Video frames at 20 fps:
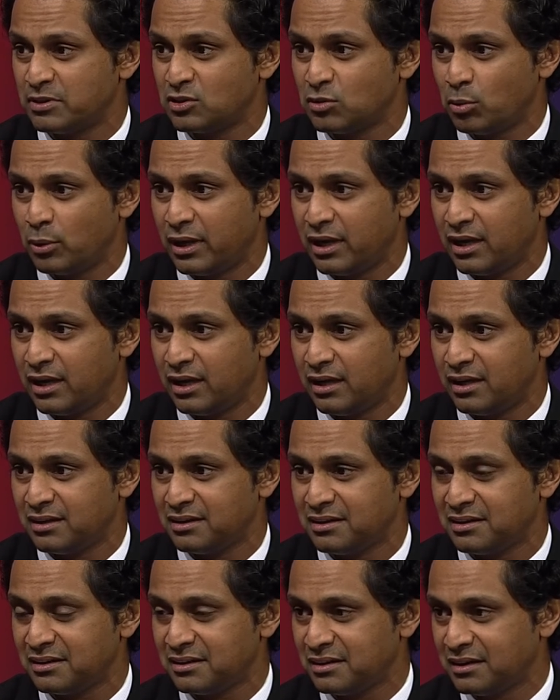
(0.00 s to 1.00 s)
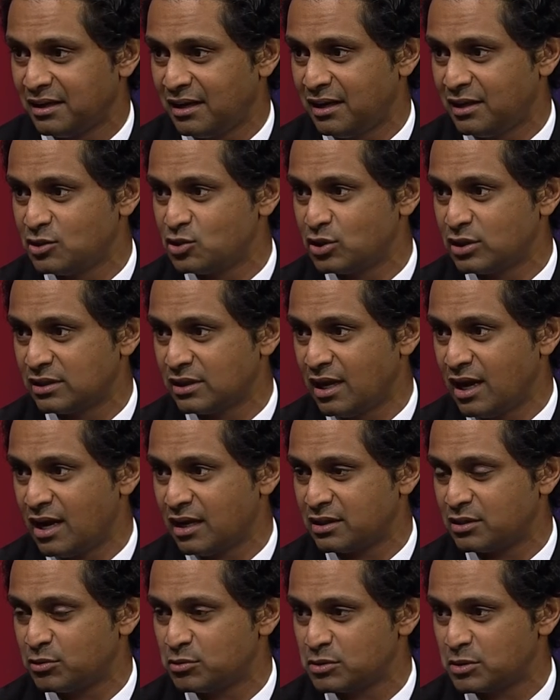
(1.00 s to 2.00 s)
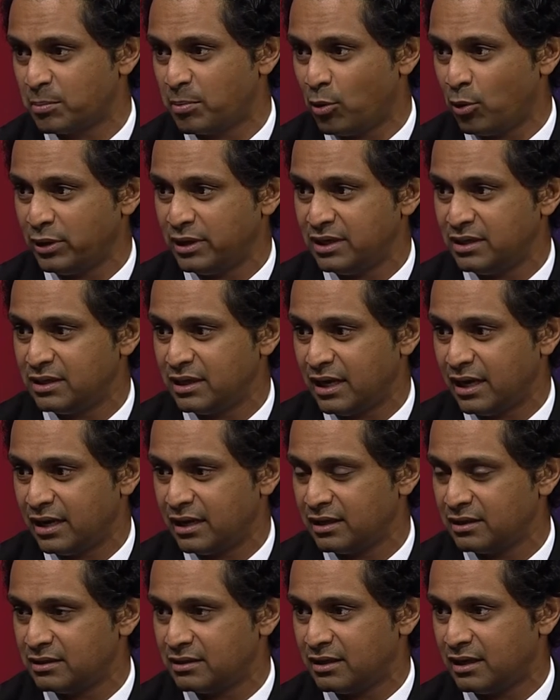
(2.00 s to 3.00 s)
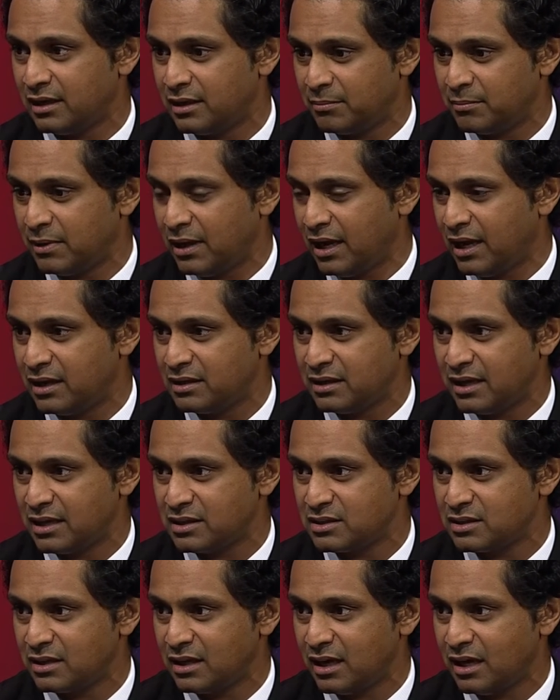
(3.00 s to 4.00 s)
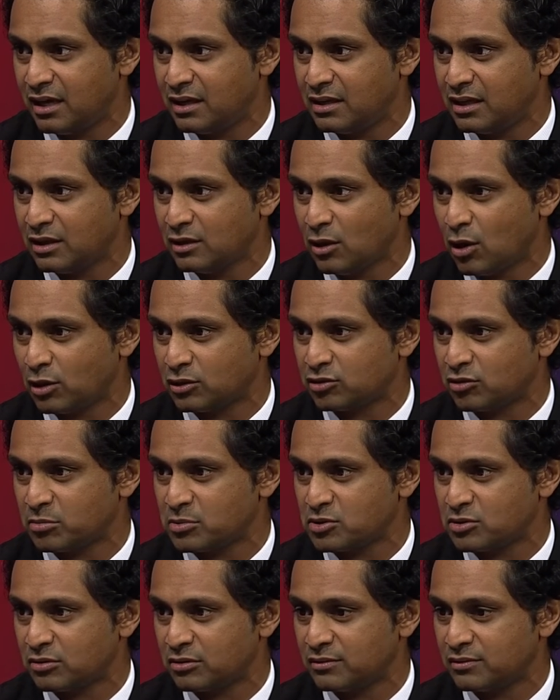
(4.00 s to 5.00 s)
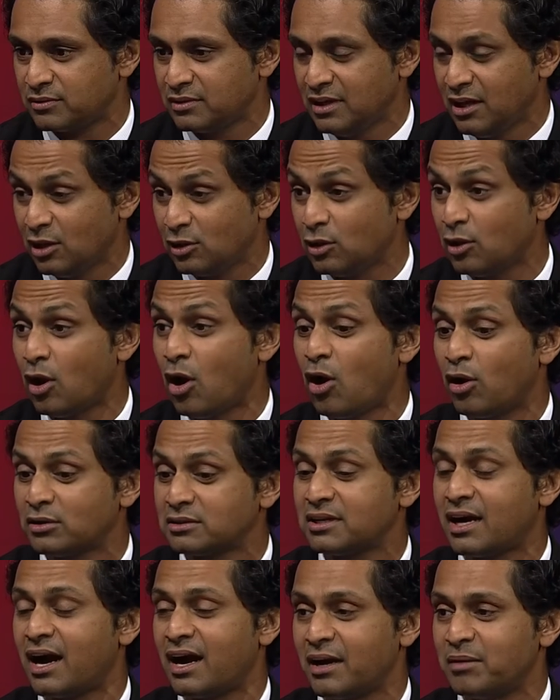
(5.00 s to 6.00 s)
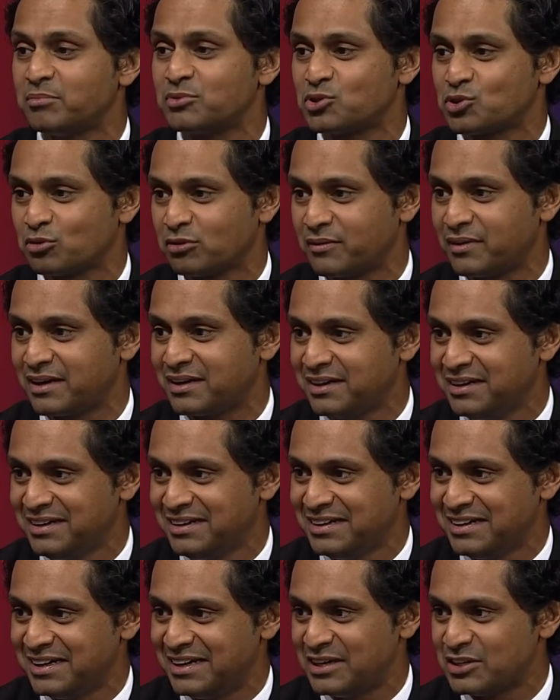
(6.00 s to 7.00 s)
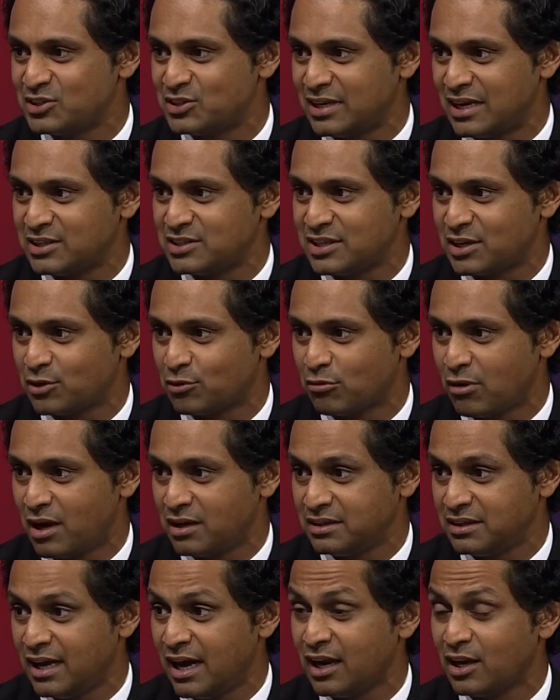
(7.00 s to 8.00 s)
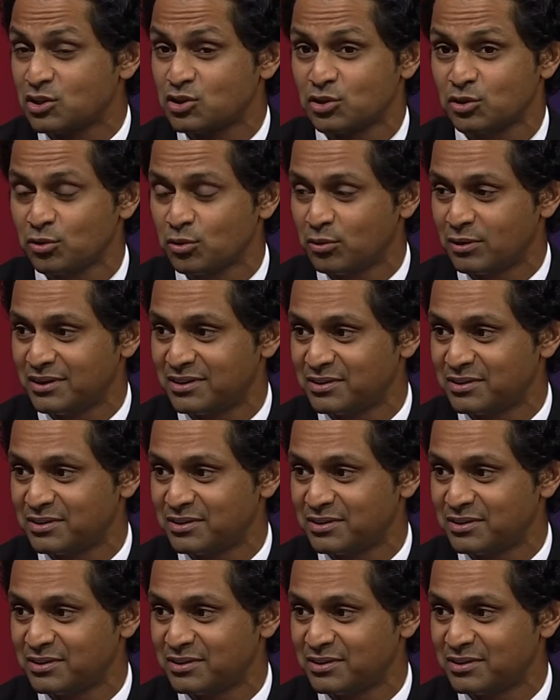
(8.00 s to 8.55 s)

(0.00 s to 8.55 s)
between uh, Gene Locke, who's appointed, and um, and and, and long-term serve, long-time serving uh, State Senator Rodney Ellis, who,